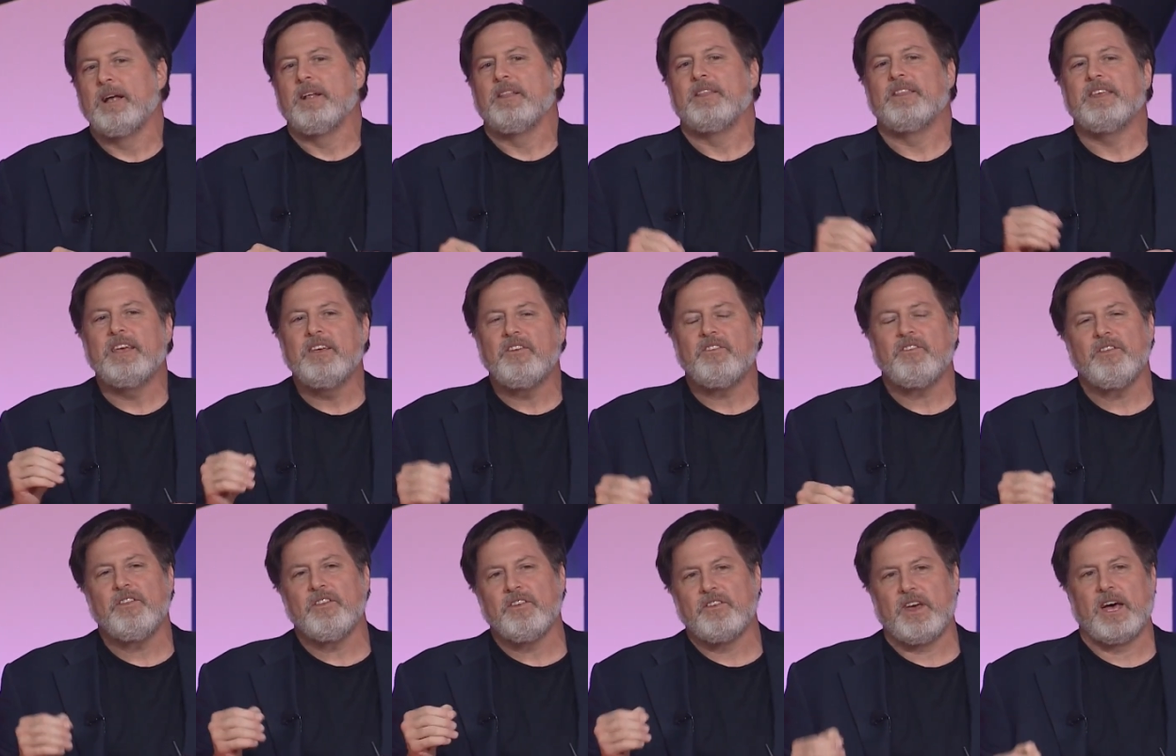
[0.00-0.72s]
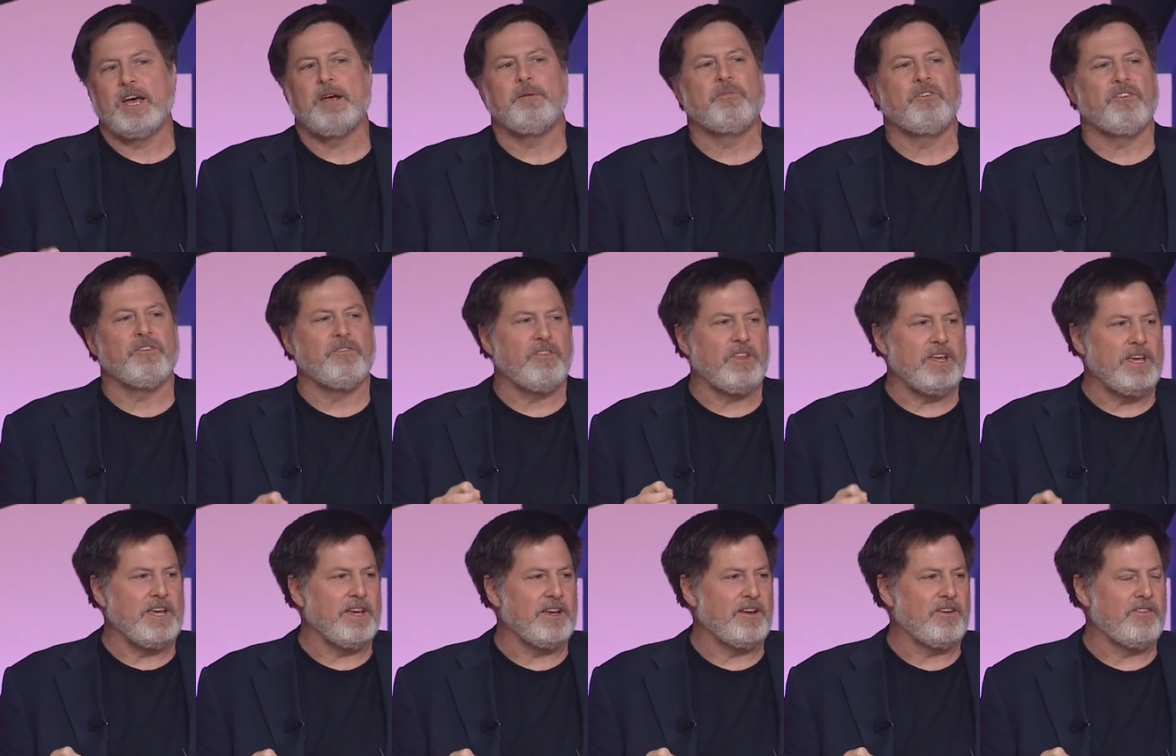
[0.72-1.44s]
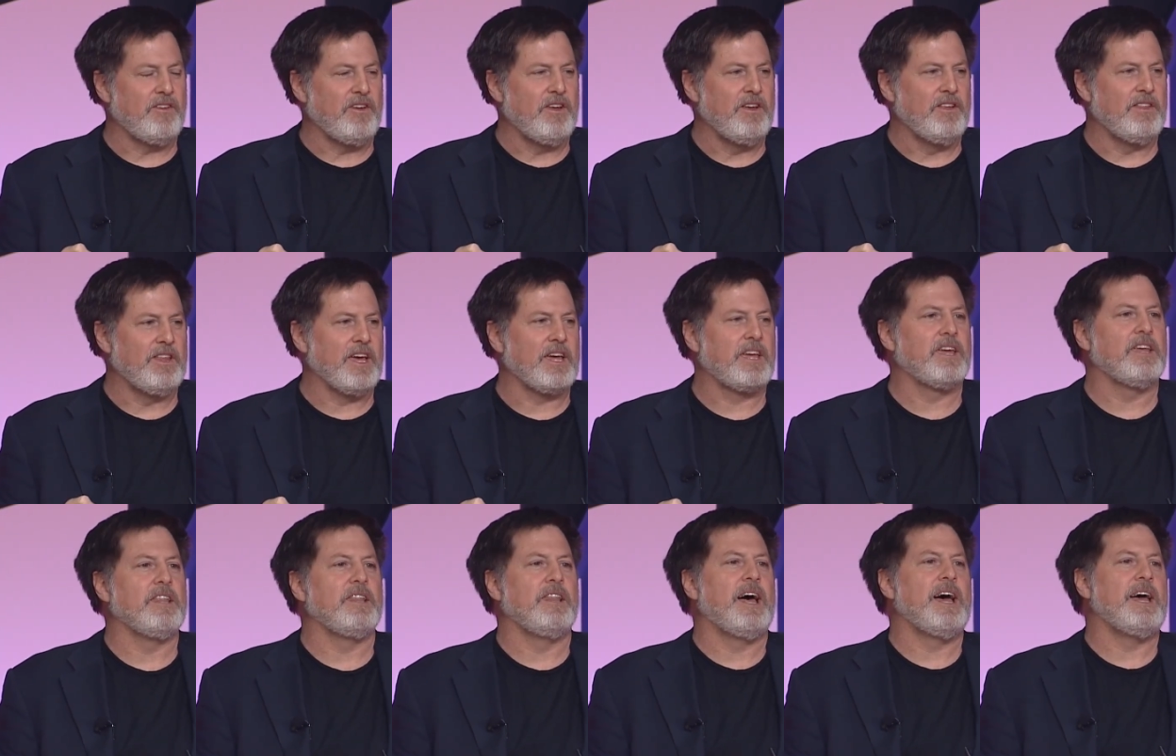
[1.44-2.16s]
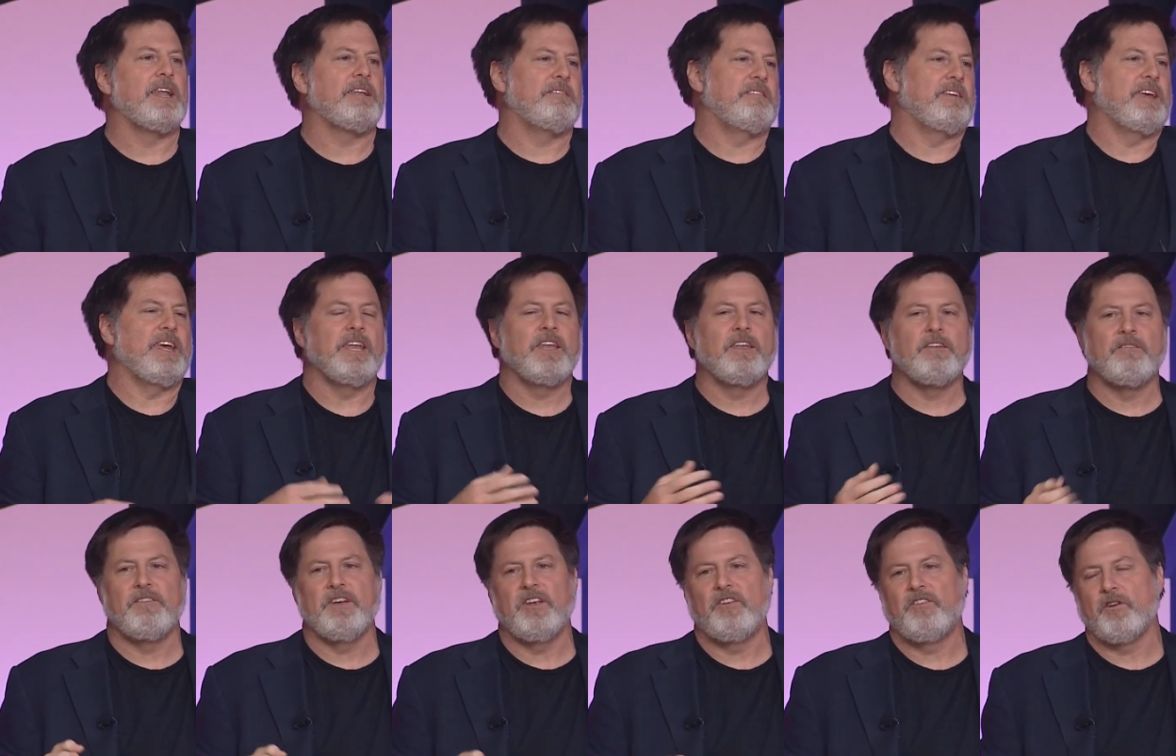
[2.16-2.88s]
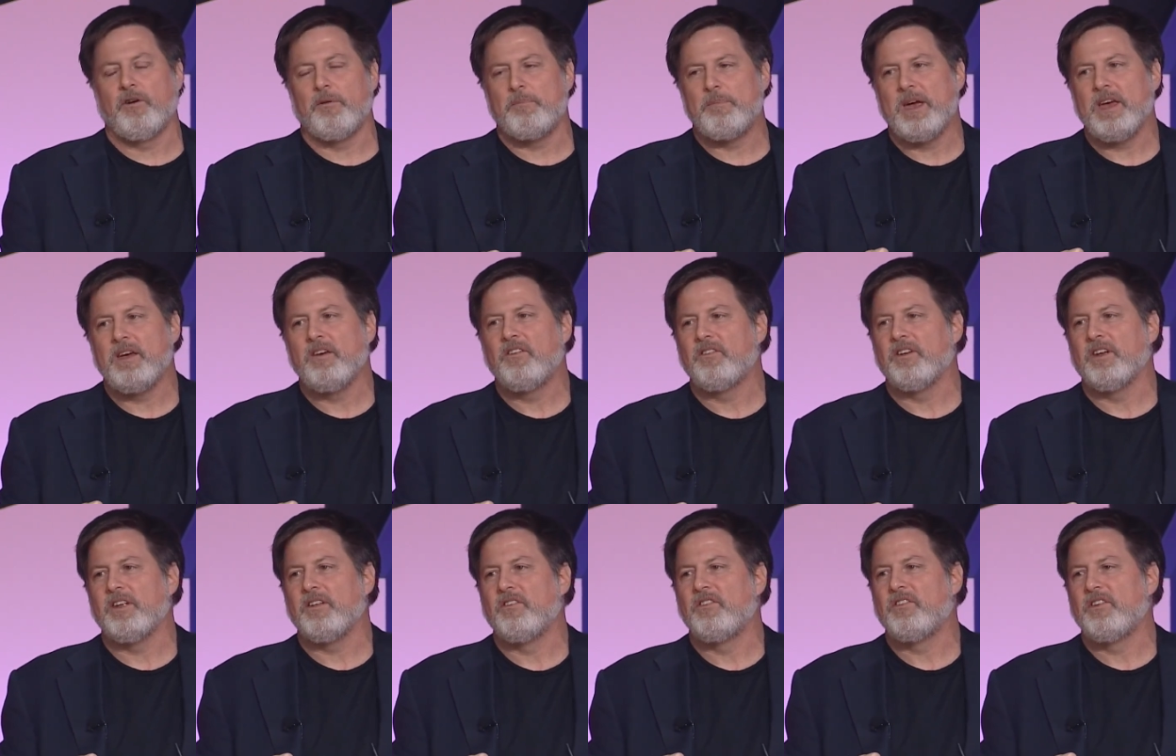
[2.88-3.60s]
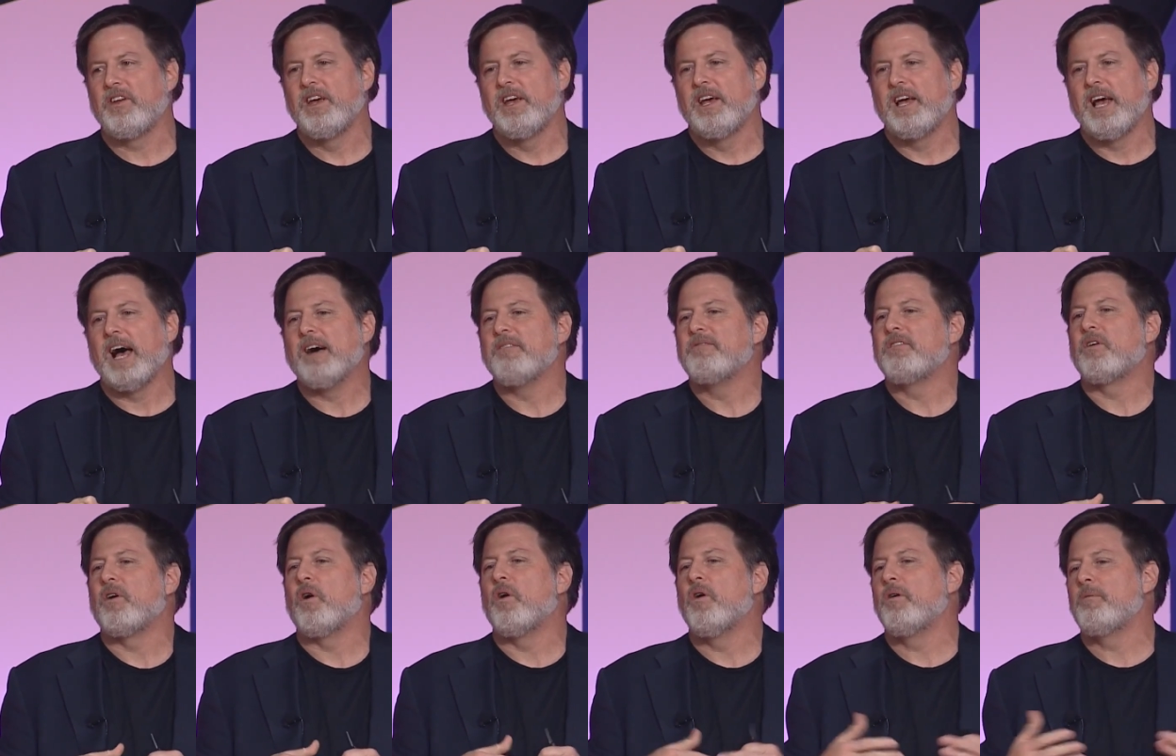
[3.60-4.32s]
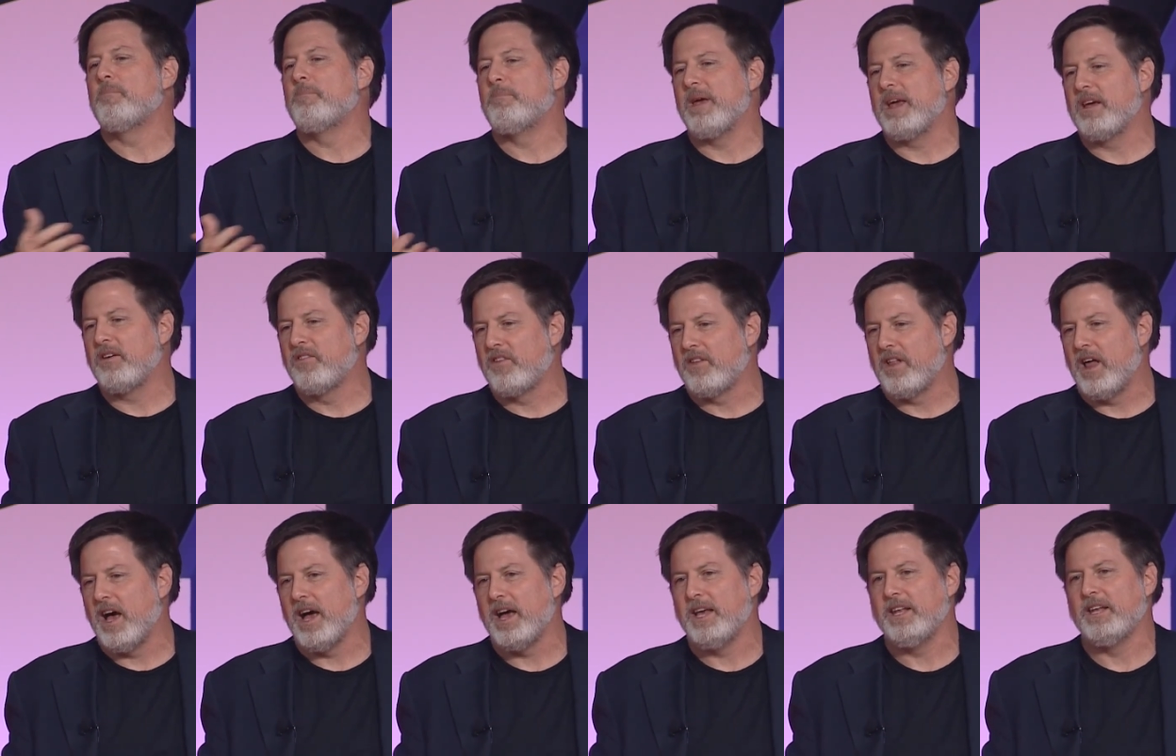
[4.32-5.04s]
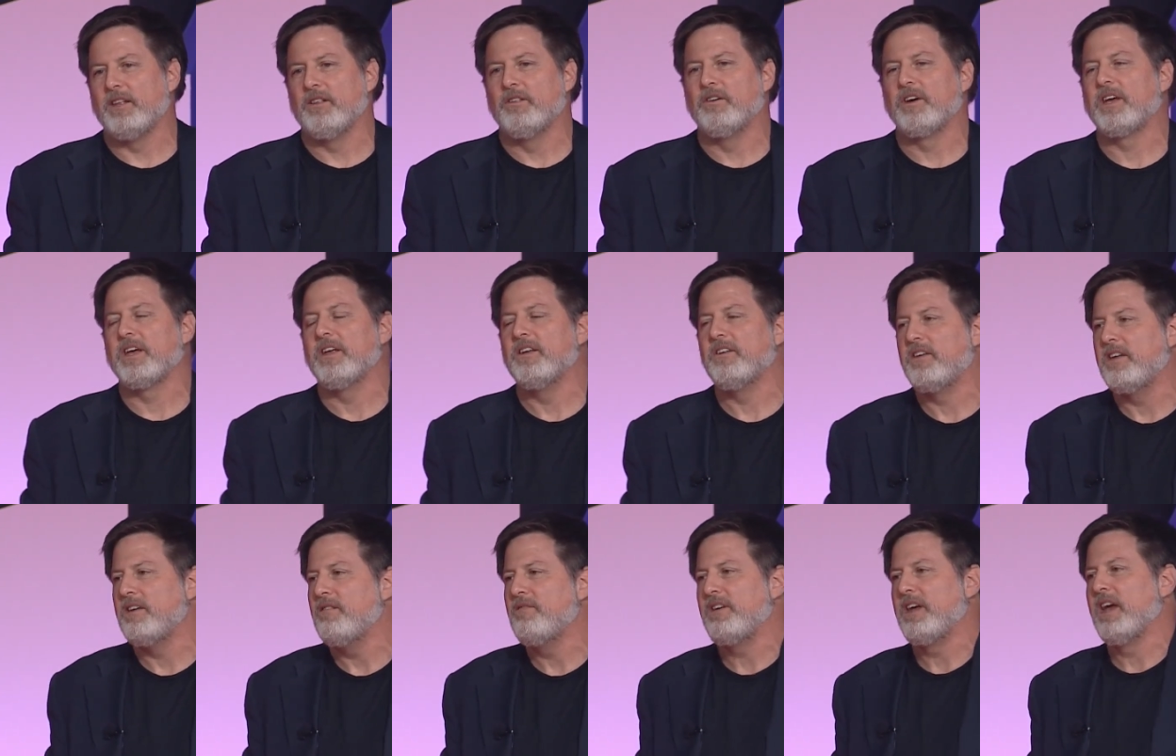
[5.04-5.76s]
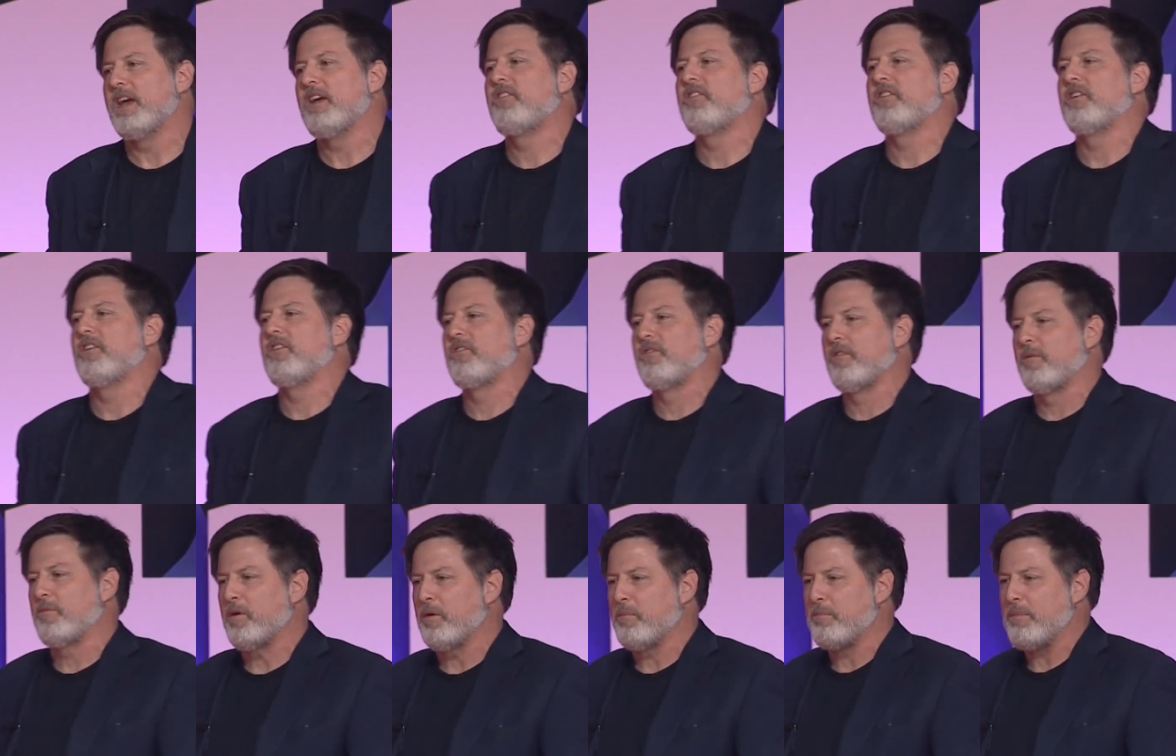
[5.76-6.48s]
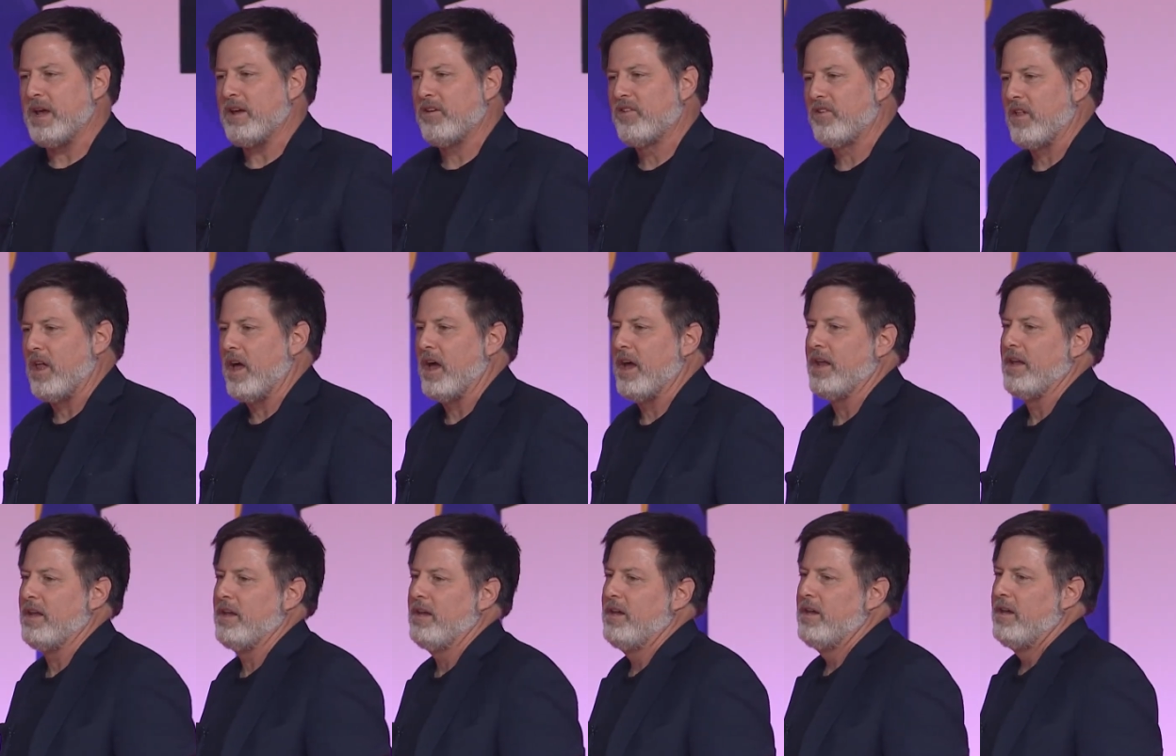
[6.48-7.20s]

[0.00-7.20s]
These are the types of things that can let individual patients have their own baseline and look at deviations from their baseline